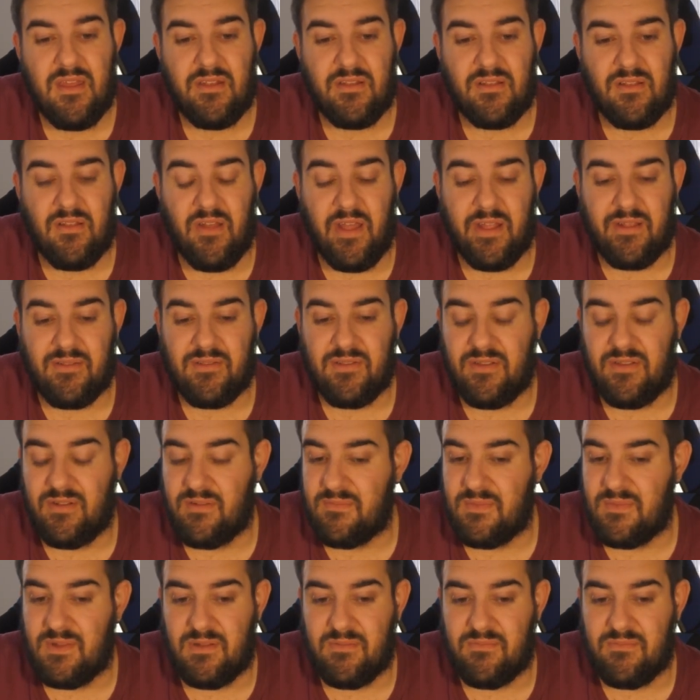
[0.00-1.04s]
like, dude, I
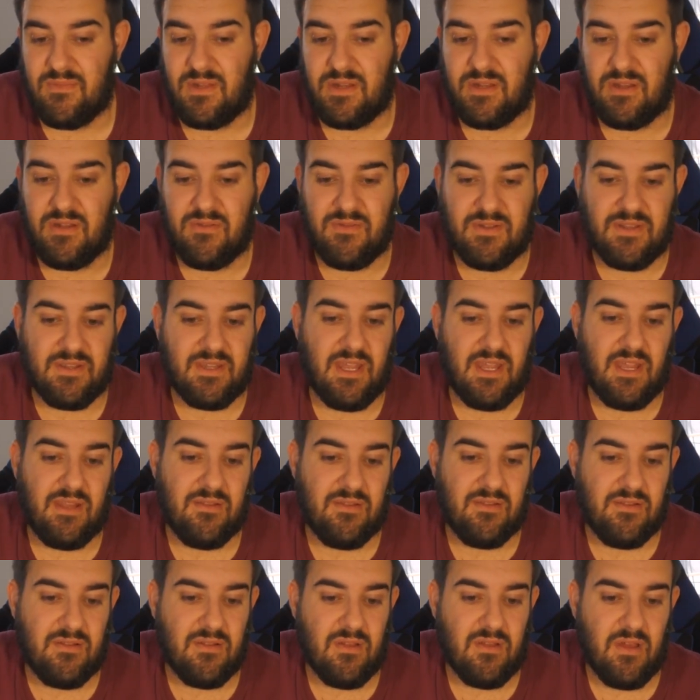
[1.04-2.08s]
don't know what to say,
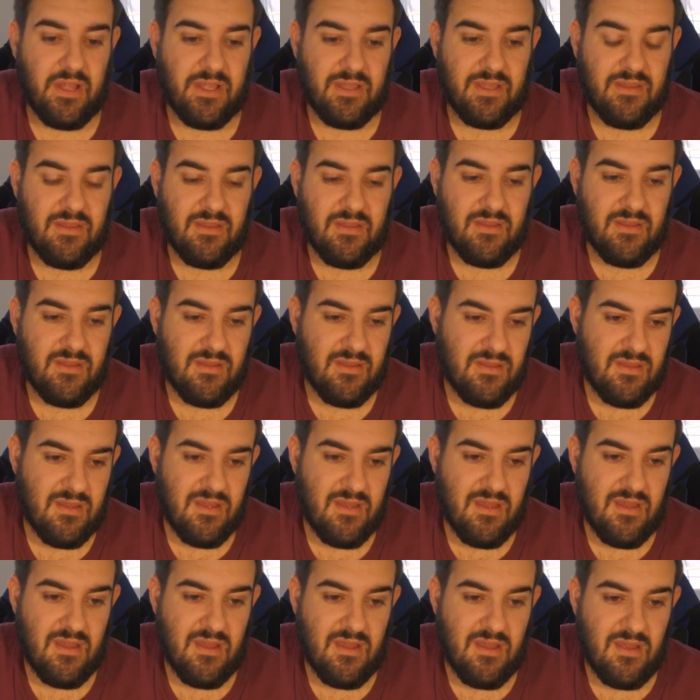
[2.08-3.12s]
dude. Like,
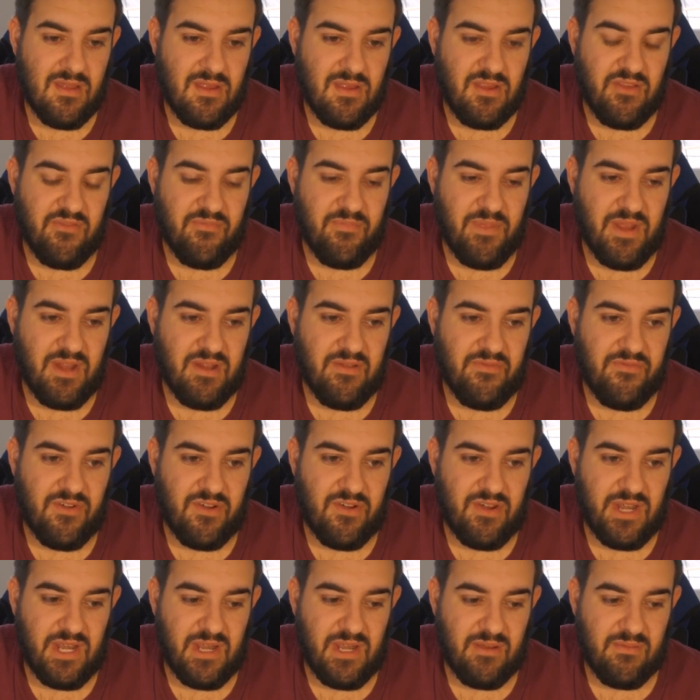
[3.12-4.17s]
you've been a
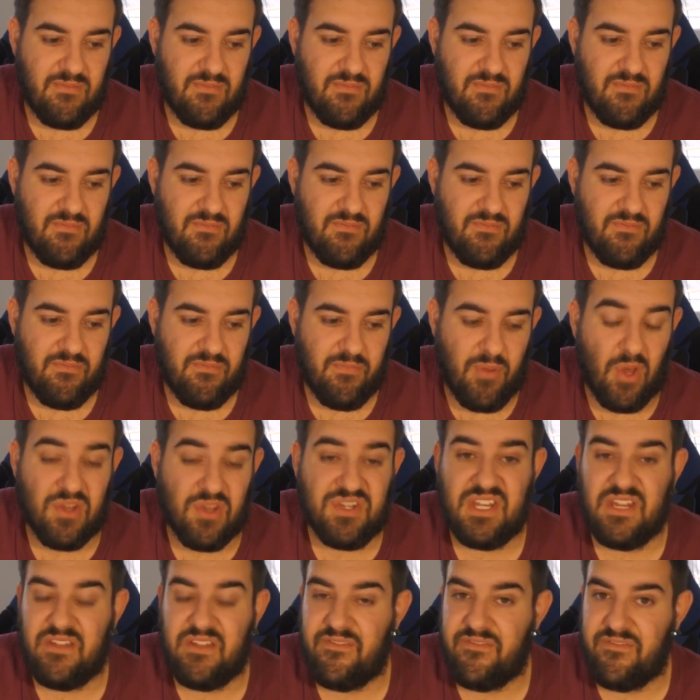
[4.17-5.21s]
very
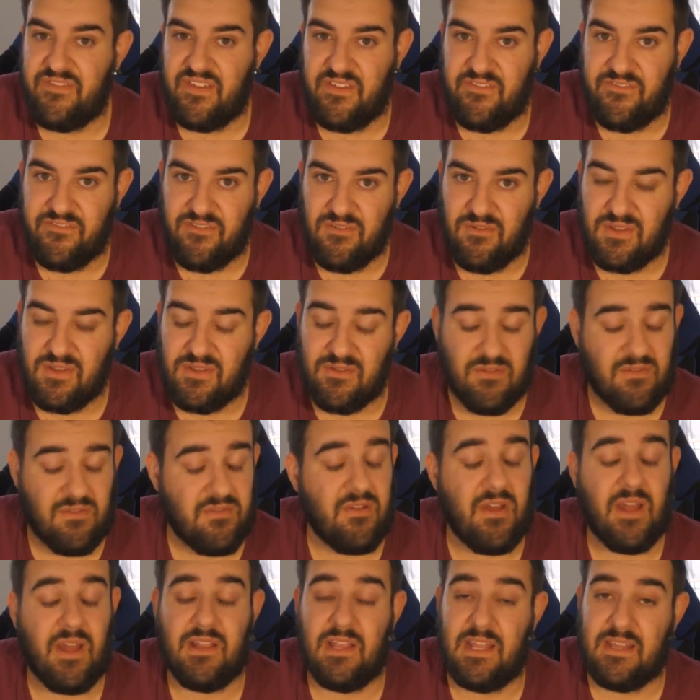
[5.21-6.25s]
positive influence,
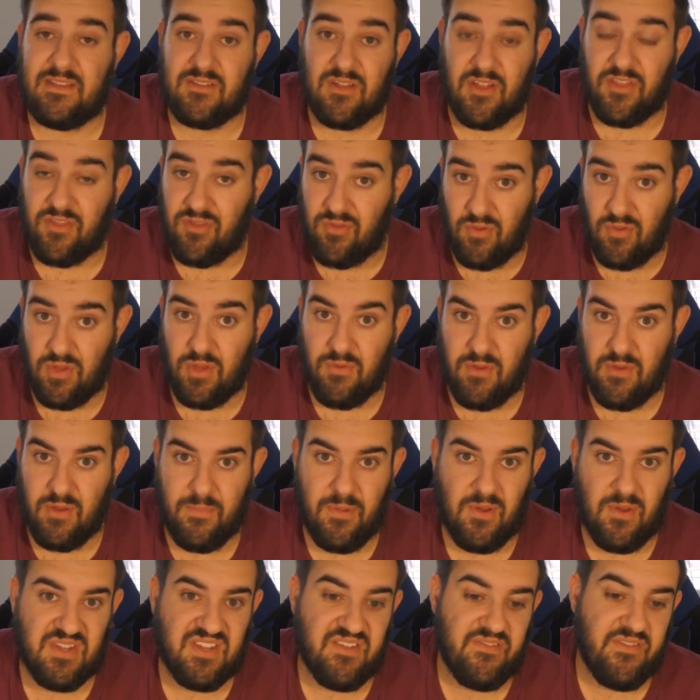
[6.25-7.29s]
or at least I thought you were a
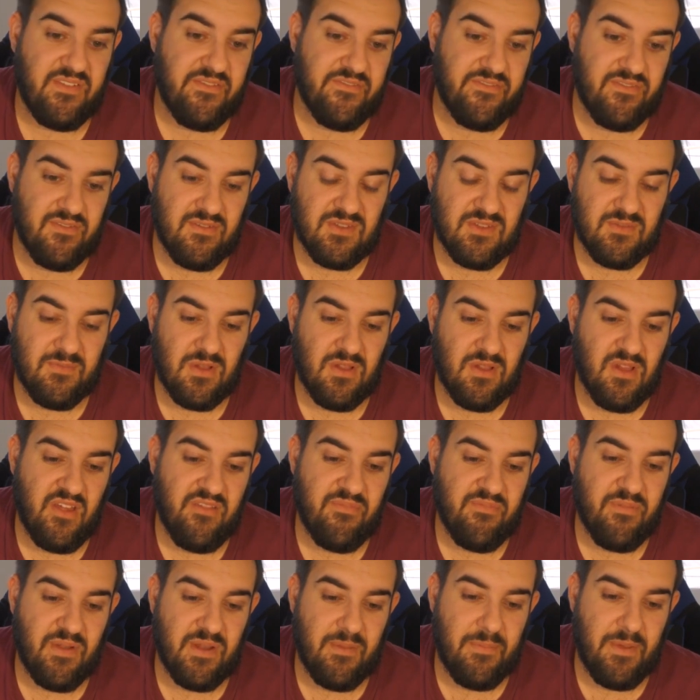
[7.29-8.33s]
positive influence in my
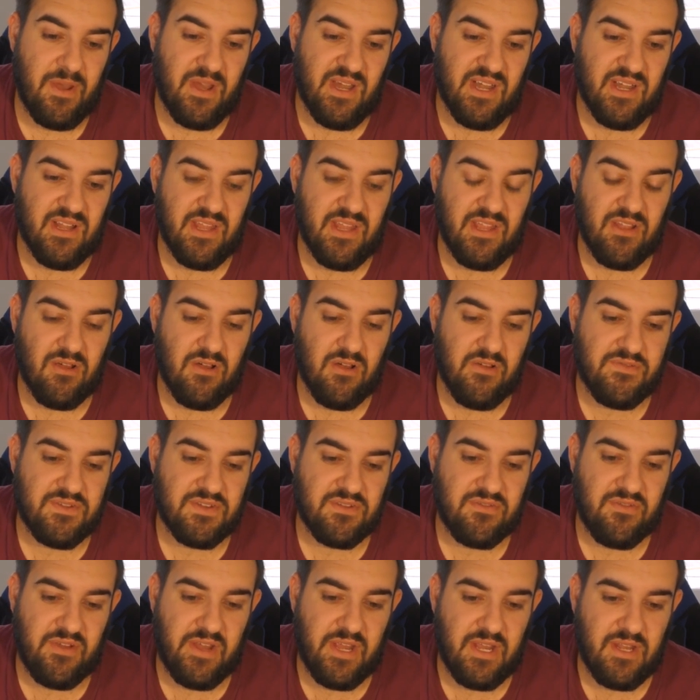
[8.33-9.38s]
life, but apparently off
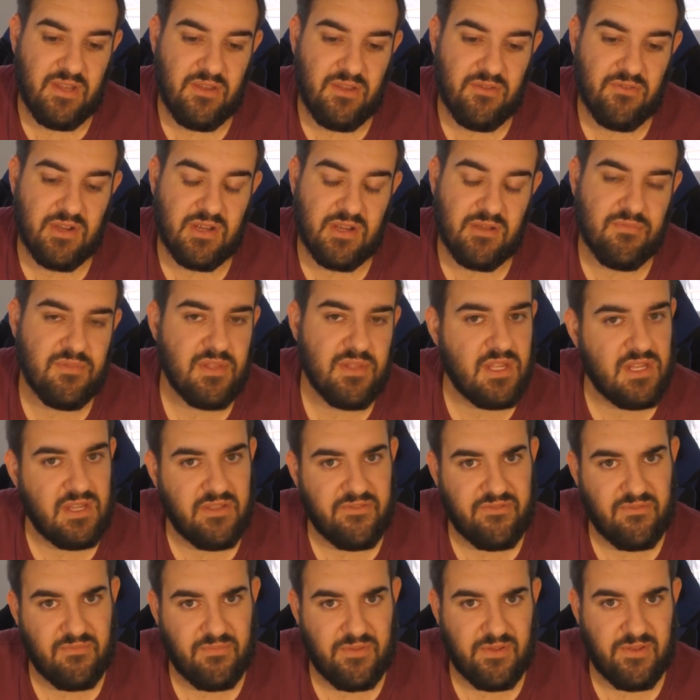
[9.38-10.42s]
screen you're a completely
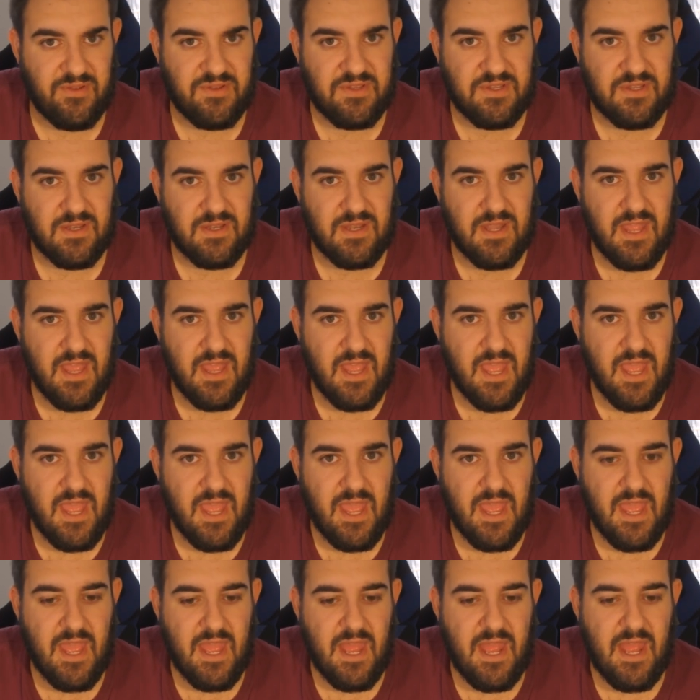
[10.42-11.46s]
different person.
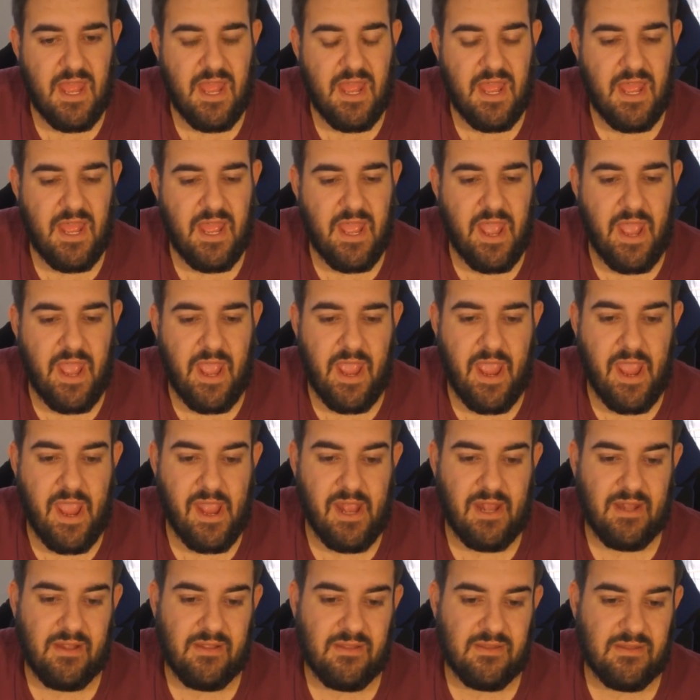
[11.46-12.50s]

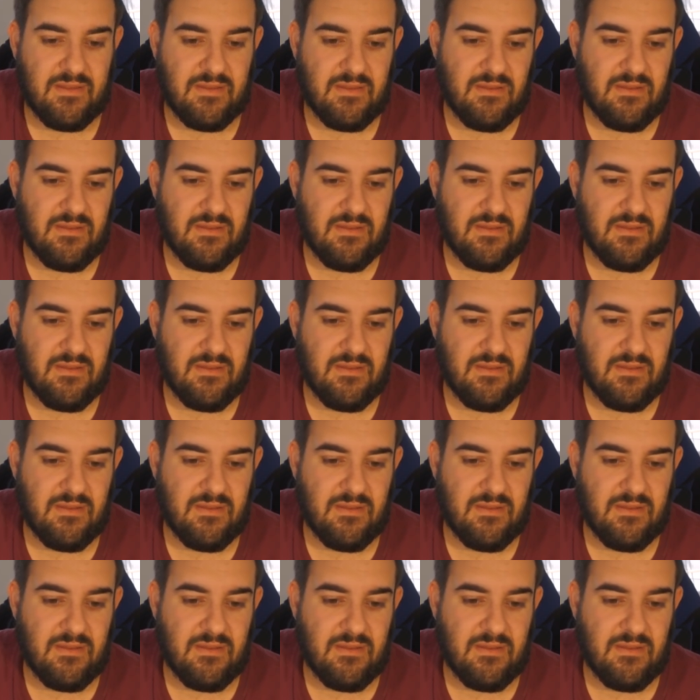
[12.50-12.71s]
And